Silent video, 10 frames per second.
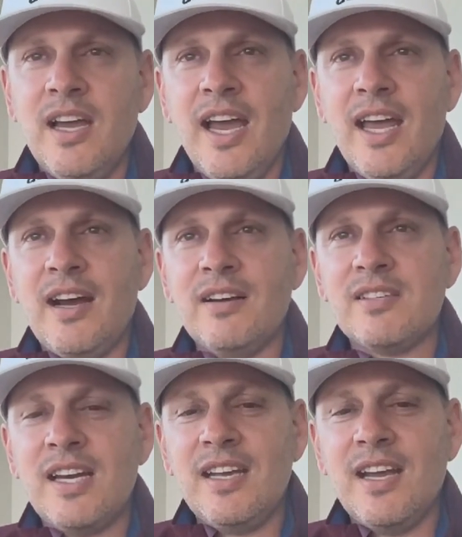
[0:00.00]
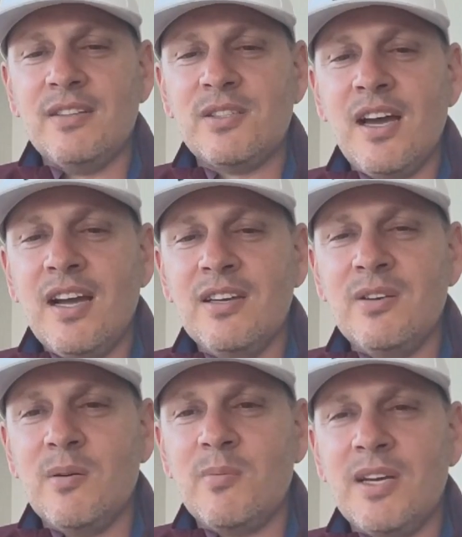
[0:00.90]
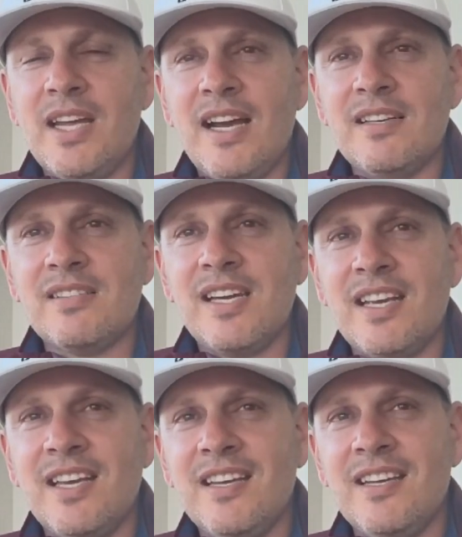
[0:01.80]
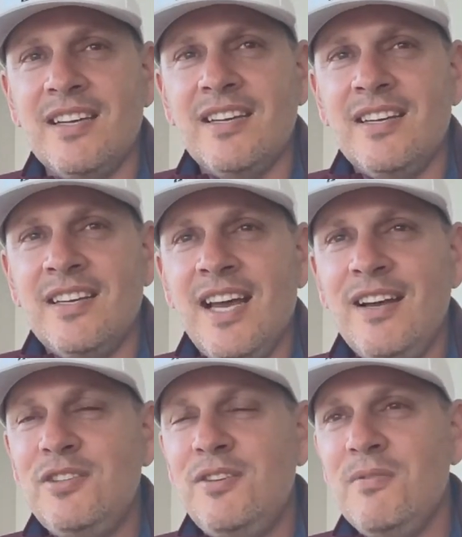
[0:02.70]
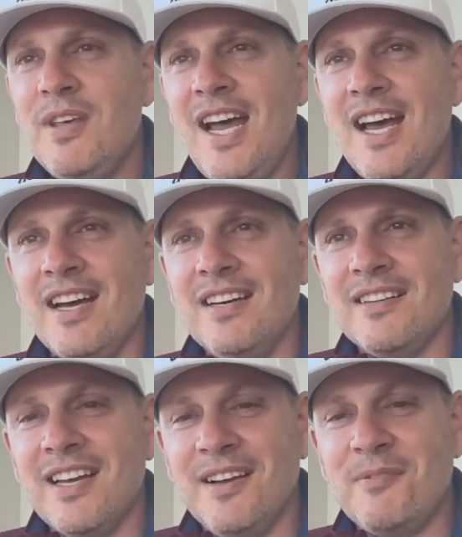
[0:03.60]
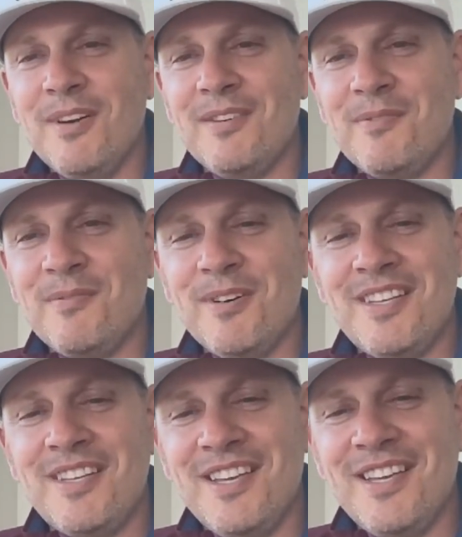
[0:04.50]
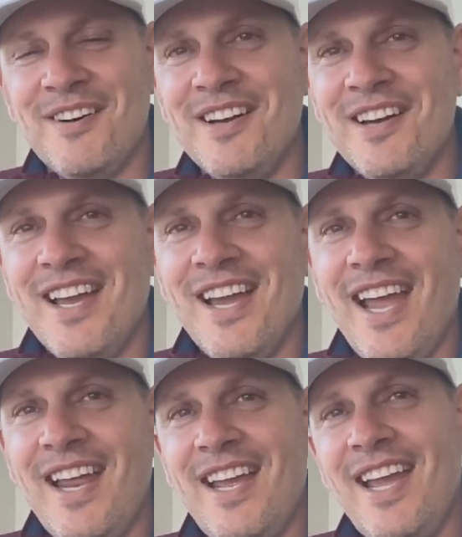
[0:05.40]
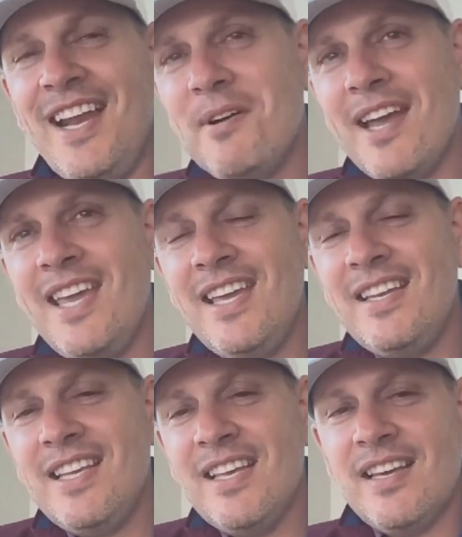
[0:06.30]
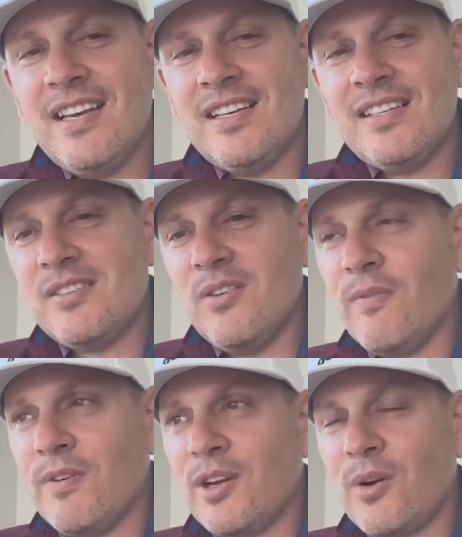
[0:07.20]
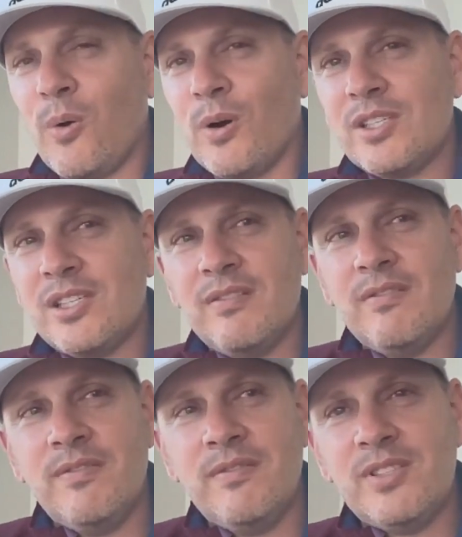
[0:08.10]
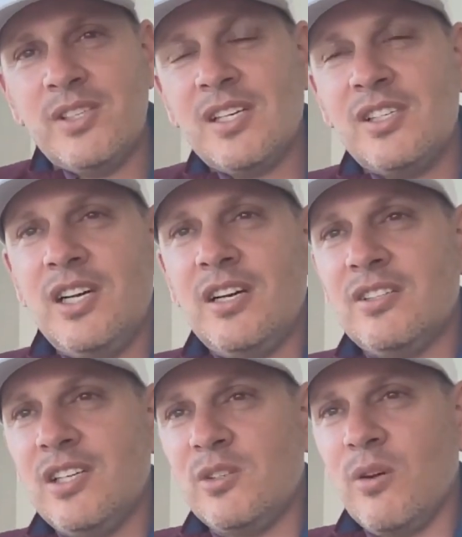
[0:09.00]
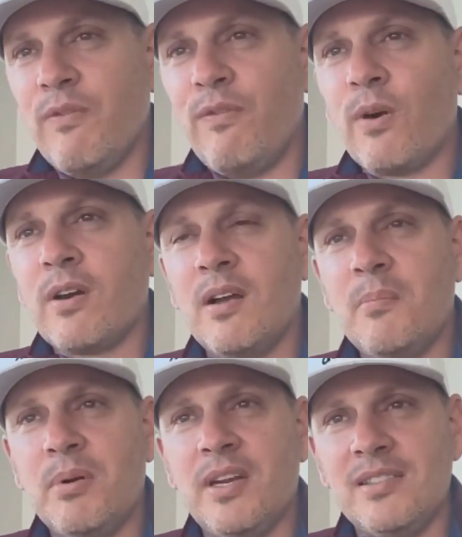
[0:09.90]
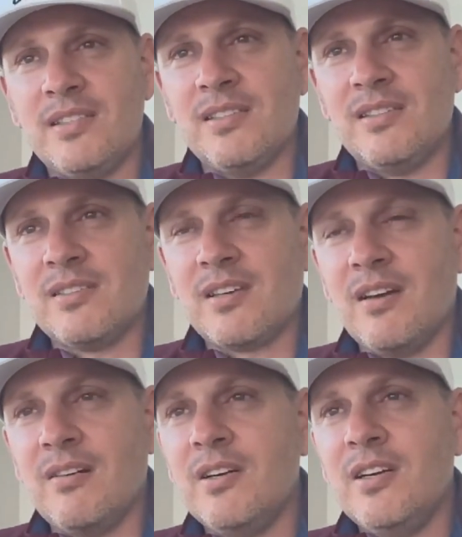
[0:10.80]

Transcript: And I was talking to him one day. I was like, how'd you do that? Like, what, and anyway, he did this over the course of 6 years. He sold 4 companies to Cisco.